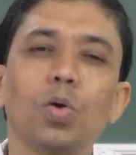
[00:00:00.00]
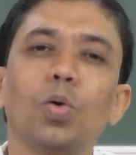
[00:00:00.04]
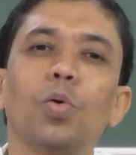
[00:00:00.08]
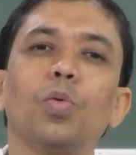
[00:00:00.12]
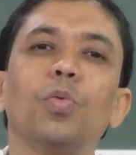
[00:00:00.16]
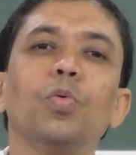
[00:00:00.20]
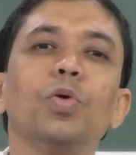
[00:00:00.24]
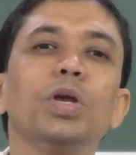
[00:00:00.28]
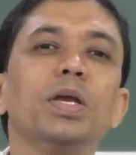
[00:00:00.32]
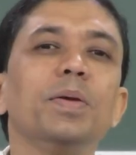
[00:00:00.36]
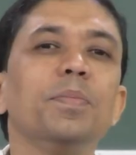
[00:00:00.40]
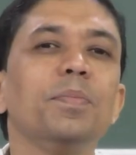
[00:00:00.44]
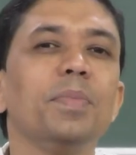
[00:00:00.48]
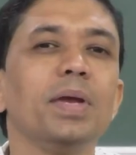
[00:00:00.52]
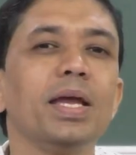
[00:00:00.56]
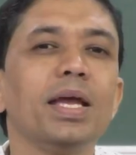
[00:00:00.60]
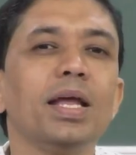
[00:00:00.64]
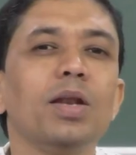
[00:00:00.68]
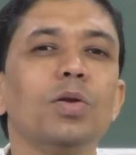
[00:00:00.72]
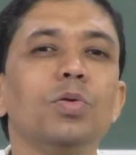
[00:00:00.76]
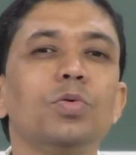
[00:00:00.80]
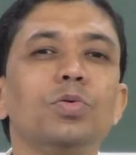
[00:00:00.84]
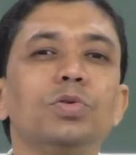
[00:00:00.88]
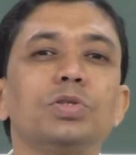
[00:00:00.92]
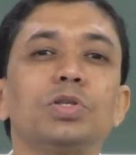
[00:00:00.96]
We may
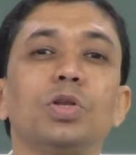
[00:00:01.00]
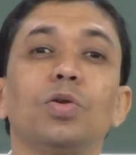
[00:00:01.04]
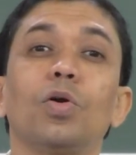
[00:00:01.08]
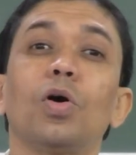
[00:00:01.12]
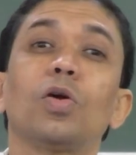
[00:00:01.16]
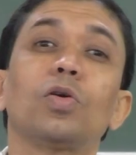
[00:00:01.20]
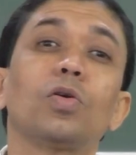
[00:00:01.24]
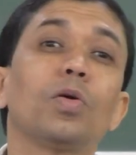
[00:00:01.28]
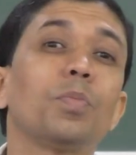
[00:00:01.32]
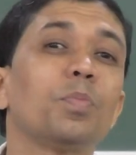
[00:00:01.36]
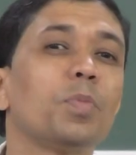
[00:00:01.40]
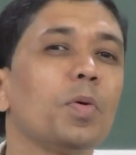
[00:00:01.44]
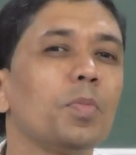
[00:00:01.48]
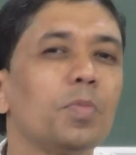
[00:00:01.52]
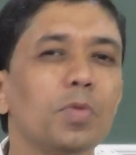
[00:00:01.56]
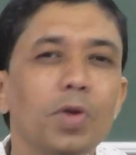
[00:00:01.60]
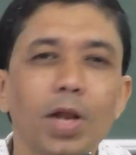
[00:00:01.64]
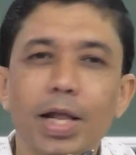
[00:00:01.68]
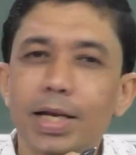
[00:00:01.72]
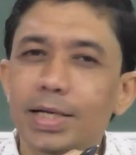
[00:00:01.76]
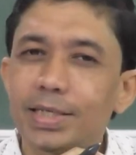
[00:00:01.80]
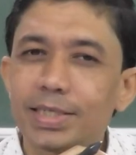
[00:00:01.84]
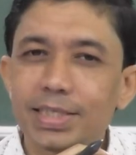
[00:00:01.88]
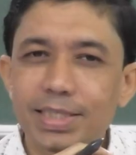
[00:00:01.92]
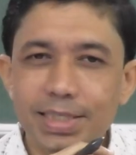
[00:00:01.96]
lose lot of
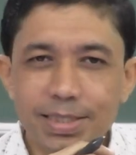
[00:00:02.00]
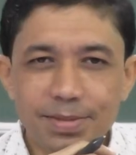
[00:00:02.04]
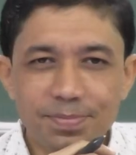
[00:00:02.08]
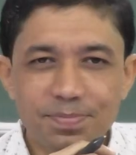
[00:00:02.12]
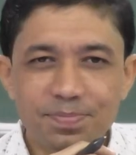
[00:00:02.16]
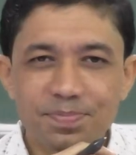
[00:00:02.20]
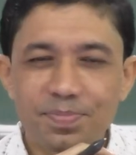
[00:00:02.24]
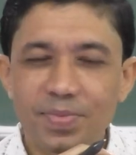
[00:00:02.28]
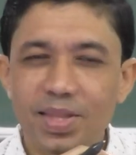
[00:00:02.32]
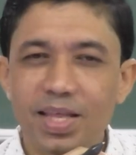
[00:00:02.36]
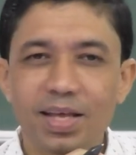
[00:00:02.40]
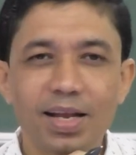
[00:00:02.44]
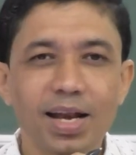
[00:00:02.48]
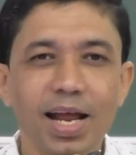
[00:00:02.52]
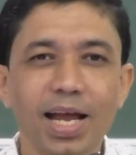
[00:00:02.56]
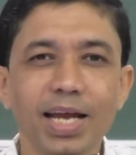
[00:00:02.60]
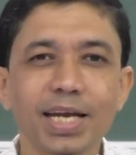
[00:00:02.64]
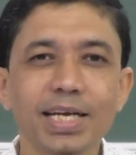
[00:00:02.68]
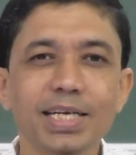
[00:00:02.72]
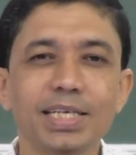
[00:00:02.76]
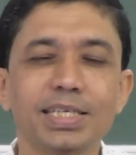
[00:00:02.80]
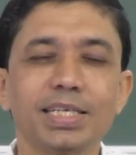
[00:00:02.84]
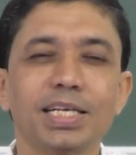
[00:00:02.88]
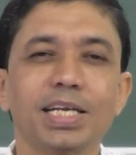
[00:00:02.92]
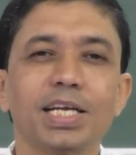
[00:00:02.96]
popularity,
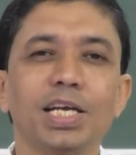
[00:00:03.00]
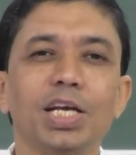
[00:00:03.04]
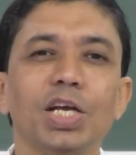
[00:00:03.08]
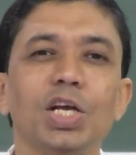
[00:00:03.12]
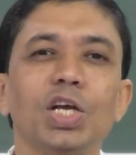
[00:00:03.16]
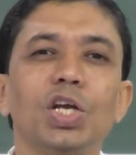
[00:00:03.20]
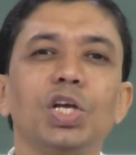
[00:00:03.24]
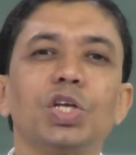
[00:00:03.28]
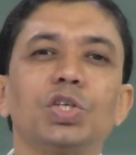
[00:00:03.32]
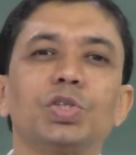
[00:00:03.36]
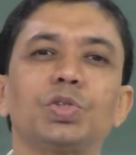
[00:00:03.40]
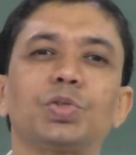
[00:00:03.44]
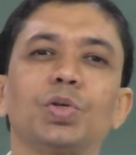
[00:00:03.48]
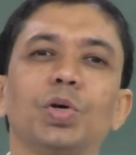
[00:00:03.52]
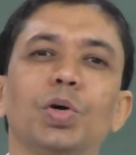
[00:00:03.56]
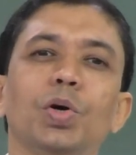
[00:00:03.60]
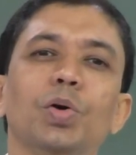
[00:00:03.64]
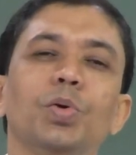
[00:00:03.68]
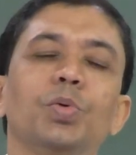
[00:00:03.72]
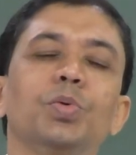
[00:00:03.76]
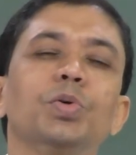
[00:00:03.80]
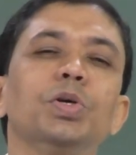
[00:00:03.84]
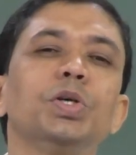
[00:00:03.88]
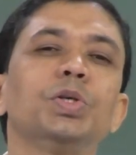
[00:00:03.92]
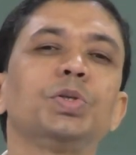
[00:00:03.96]
right.
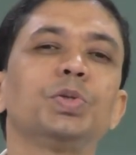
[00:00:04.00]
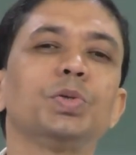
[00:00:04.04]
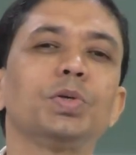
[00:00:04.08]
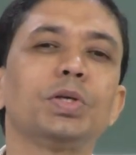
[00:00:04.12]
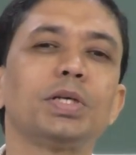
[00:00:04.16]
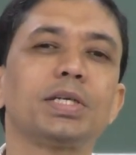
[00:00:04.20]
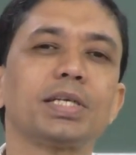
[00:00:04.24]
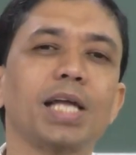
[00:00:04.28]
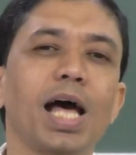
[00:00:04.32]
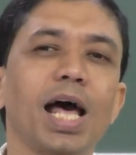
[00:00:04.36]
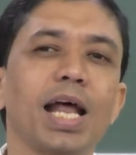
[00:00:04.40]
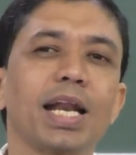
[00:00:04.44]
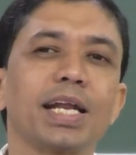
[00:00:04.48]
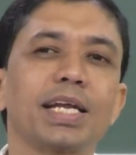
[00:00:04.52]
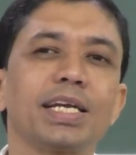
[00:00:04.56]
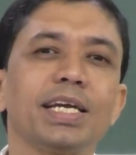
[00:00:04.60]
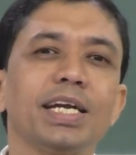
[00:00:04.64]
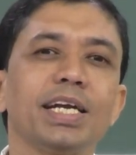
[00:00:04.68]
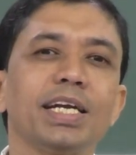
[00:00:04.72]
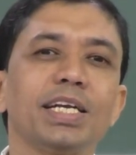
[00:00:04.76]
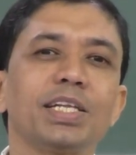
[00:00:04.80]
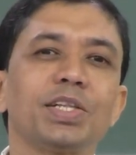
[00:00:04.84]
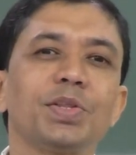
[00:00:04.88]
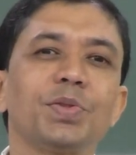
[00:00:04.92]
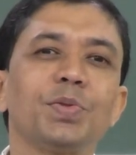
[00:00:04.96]
So, we should
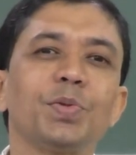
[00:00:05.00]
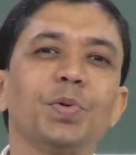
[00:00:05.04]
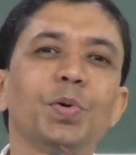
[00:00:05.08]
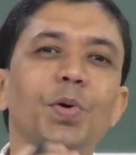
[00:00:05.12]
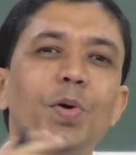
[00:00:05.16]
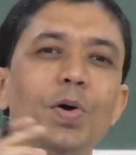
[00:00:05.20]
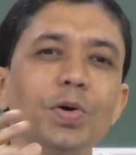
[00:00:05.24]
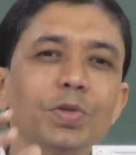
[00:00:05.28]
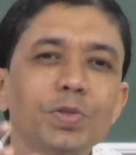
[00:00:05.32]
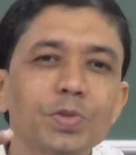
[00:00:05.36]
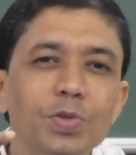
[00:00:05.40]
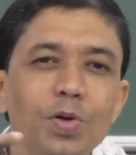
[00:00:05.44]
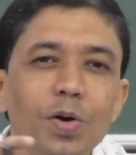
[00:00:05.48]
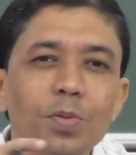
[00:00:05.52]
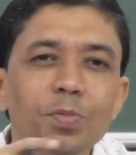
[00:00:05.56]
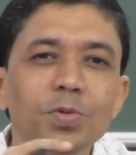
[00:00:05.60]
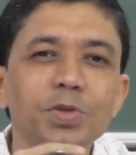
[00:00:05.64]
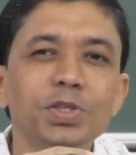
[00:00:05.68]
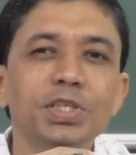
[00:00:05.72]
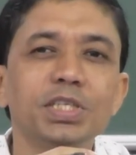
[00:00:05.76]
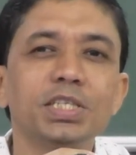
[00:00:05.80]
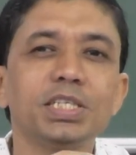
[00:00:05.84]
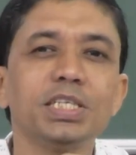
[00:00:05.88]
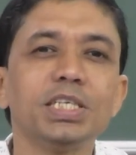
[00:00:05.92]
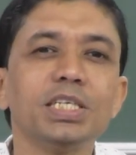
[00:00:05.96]
target those
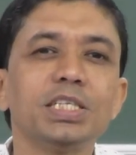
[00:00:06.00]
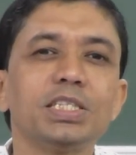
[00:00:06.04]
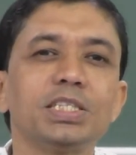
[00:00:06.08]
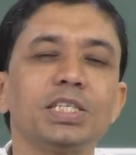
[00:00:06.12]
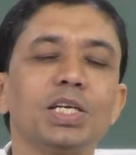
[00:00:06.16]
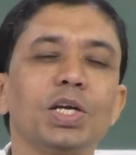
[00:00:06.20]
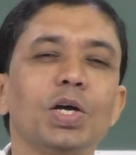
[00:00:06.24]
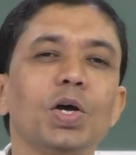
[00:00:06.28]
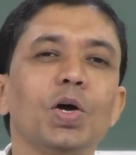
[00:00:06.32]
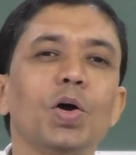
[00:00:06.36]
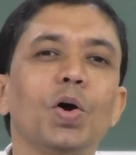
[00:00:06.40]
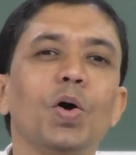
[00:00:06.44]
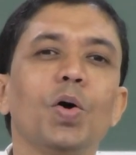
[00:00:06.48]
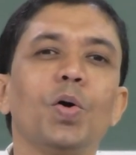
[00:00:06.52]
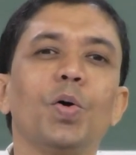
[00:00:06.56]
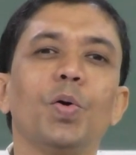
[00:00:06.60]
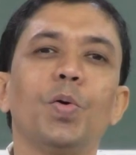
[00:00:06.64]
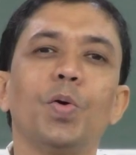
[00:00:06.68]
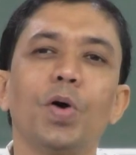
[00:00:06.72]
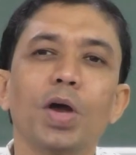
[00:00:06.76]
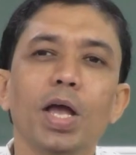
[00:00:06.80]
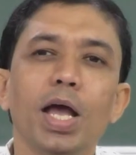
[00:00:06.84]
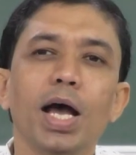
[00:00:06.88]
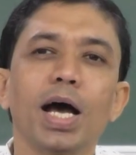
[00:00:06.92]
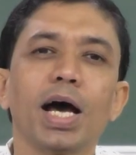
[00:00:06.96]
commodities
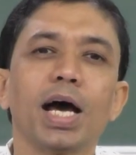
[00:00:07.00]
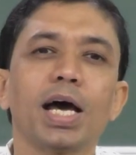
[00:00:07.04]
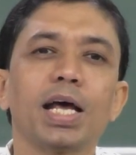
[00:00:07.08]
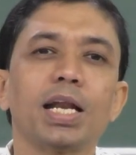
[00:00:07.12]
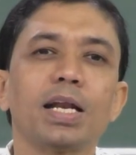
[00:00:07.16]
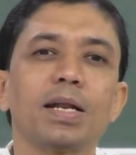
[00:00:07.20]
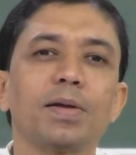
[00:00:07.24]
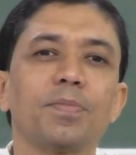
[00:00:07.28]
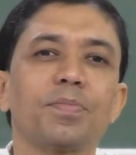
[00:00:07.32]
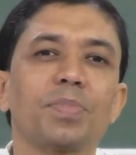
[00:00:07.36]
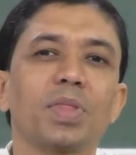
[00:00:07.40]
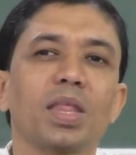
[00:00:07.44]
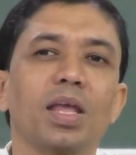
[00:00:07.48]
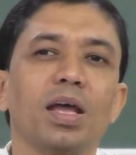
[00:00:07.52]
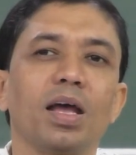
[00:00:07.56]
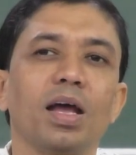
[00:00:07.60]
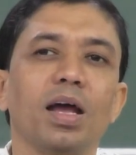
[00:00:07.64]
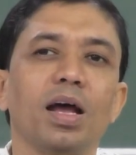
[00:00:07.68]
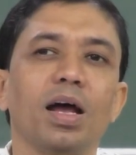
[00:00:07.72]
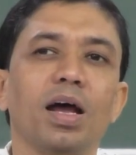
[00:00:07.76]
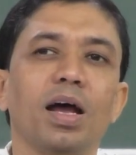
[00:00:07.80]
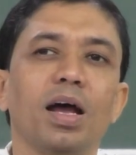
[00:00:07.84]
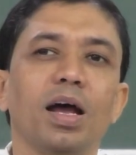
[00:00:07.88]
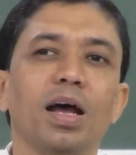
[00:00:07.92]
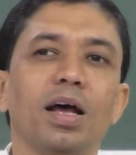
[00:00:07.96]
where
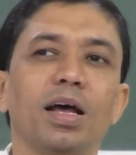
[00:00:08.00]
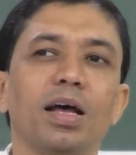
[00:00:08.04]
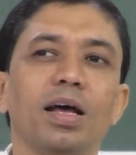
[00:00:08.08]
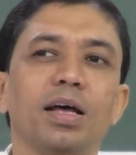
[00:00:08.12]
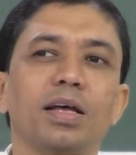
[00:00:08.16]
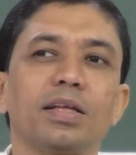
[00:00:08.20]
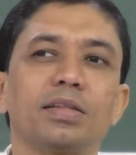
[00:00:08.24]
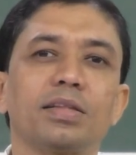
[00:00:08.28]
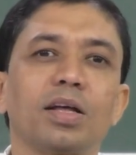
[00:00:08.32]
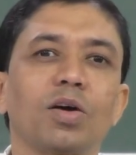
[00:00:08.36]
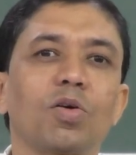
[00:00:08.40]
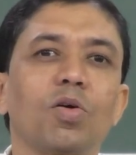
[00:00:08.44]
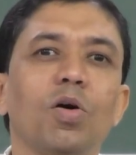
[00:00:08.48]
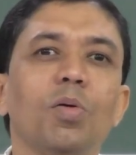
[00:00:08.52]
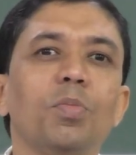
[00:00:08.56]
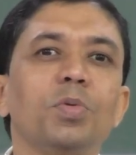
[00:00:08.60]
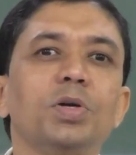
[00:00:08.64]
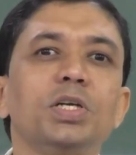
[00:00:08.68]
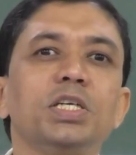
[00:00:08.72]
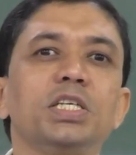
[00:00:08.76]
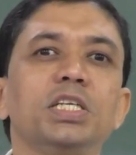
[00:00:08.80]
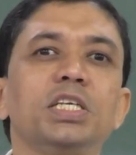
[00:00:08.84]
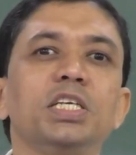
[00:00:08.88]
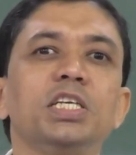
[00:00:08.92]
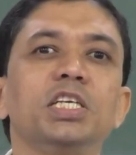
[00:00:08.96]
uh, the
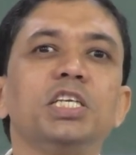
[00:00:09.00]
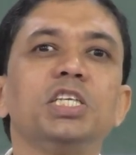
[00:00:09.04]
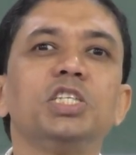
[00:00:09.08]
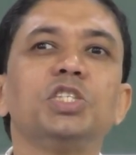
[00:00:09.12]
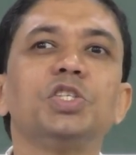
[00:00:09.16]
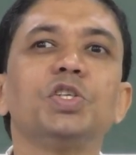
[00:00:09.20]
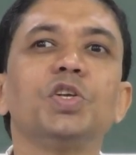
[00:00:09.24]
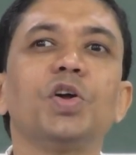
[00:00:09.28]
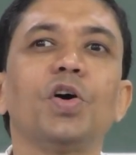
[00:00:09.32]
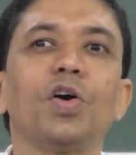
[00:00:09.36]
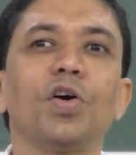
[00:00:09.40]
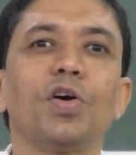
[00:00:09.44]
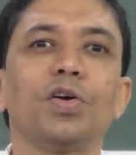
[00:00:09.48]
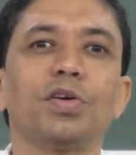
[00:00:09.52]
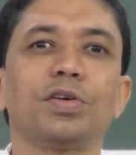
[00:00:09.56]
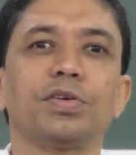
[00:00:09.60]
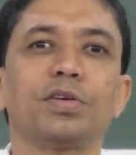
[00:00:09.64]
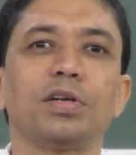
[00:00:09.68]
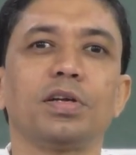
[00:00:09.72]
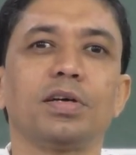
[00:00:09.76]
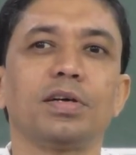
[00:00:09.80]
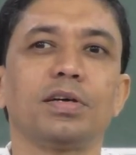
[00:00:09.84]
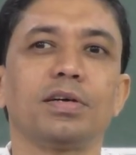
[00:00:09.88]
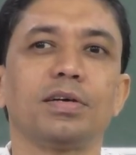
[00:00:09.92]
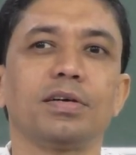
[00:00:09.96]
commodity is
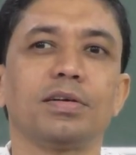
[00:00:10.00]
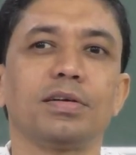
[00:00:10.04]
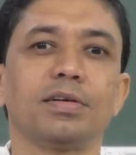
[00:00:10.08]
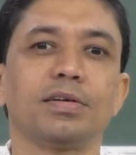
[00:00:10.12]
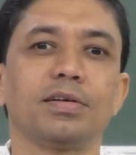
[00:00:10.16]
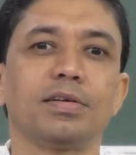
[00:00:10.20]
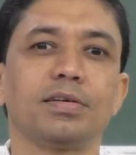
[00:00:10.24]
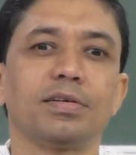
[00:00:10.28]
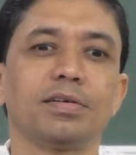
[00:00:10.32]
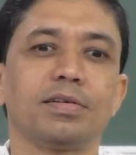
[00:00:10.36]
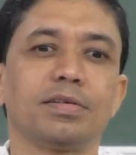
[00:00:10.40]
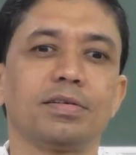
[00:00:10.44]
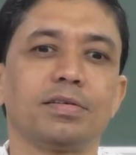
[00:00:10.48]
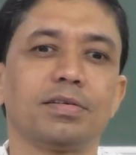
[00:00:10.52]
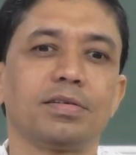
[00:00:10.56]
not uh,